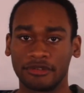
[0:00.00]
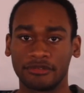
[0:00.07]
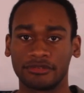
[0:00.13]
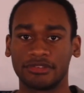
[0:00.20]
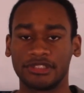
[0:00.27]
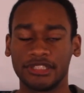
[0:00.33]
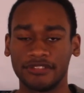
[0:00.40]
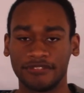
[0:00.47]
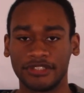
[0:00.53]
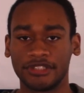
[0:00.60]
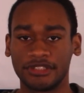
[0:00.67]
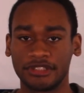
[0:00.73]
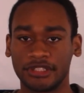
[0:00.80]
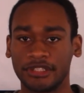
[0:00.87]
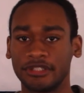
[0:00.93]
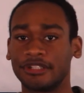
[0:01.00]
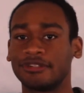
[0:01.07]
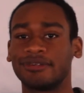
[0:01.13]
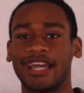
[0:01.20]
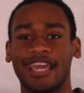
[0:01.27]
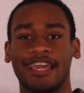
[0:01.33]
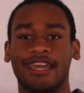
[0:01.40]
TV
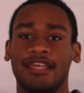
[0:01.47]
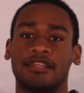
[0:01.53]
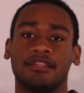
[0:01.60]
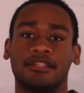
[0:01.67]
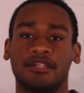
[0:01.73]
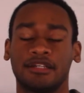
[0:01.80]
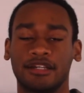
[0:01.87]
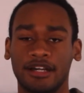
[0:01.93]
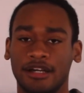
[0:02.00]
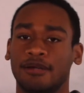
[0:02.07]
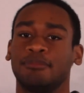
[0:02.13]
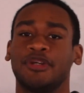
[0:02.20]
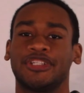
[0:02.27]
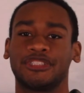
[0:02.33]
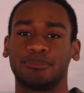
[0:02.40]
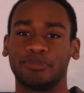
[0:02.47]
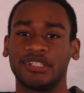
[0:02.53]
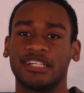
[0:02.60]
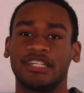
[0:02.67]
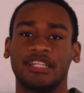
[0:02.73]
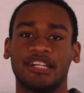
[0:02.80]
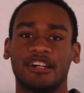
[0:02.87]
show and the comics,
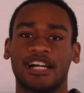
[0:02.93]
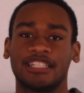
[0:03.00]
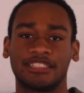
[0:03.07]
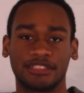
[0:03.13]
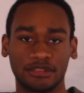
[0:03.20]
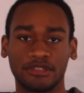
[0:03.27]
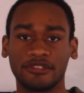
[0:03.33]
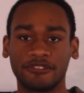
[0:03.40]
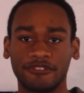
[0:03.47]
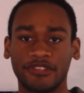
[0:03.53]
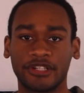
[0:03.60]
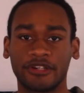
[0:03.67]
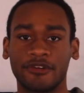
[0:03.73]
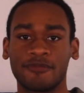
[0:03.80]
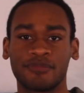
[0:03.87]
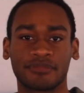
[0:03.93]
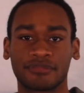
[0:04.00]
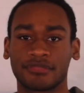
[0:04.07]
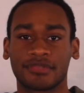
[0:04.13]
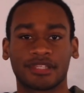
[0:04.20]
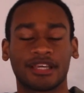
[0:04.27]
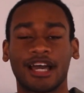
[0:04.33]
but I still felt
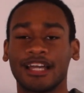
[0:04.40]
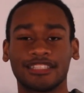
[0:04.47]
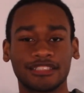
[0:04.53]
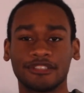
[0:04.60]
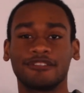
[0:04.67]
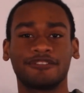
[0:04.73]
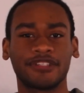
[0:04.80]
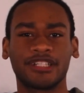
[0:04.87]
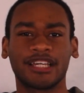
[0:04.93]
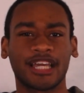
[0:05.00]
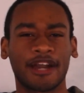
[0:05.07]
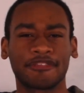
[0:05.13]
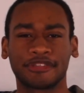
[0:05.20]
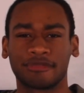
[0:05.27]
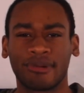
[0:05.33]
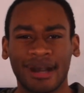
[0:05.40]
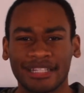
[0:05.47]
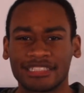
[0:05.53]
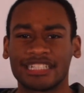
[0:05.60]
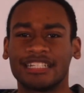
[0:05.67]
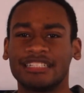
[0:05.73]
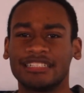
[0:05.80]
like I was
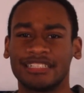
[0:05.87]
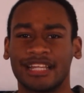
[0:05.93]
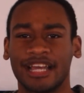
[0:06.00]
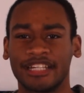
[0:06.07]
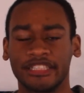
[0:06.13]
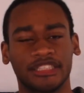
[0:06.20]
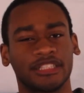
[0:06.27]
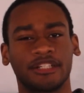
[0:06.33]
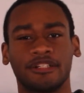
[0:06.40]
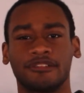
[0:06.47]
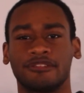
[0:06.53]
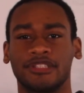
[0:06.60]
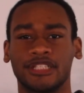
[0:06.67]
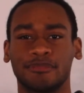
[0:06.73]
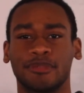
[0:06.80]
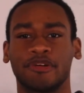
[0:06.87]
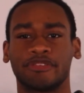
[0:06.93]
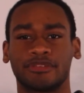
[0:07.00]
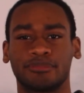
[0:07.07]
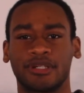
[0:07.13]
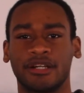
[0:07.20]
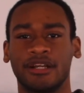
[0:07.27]
watching G.I. Joe for the
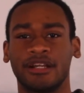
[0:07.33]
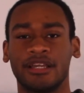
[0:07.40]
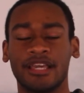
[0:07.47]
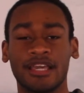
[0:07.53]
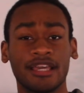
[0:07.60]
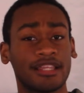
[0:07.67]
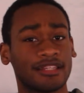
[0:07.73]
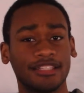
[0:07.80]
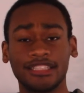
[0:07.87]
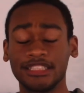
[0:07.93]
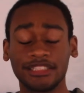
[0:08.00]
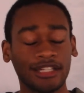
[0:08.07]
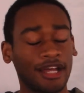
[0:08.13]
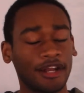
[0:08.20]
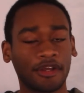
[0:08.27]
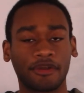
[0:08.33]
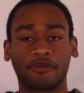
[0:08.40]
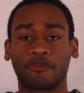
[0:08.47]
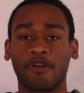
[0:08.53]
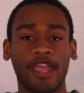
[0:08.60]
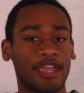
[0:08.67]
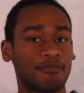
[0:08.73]
most part. This is not a
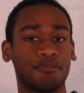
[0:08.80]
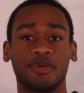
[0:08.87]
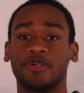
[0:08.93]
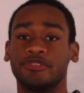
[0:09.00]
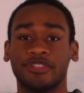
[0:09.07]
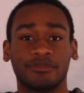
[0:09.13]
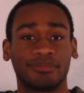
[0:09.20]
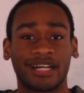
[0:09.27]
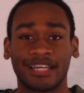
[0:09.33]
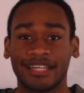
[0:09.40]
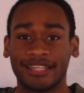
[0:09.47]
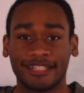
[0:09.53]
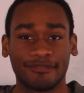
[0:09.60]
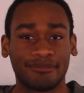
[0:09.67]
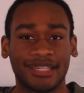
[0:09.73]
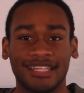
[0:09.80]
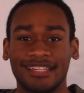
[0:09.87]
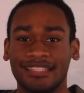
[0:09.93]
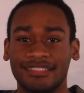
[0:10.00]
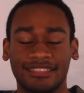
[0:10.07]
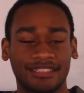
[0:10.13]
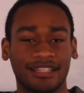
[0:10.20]
great movie by any
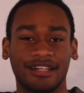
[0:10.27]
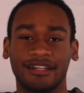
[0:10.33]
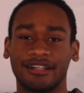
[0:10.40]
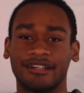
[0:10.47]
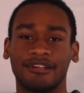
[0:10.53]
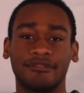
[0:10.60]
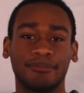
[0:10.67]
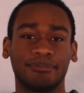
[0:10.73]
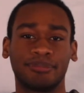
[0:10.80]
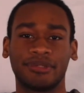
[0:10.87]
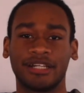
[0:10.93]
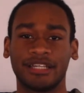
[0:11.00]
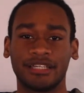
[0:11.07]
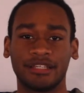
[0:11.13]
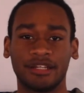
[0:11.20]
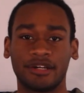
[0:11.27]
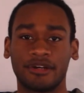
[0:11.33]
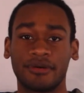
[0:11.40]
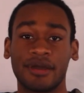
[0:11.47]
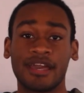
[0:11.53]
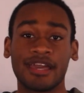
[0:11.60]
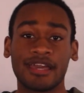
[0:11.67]
means, but
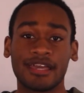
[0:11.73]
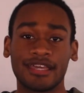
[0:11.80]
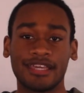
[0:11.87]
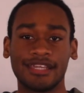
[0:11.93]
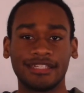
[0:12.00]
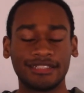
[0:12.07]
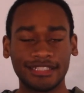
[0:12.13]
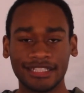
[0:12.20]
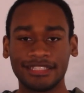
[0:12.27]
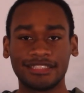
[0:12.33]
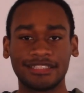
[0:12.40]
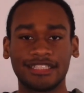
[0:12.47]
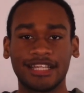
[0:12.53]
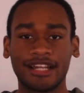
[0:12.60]
it did set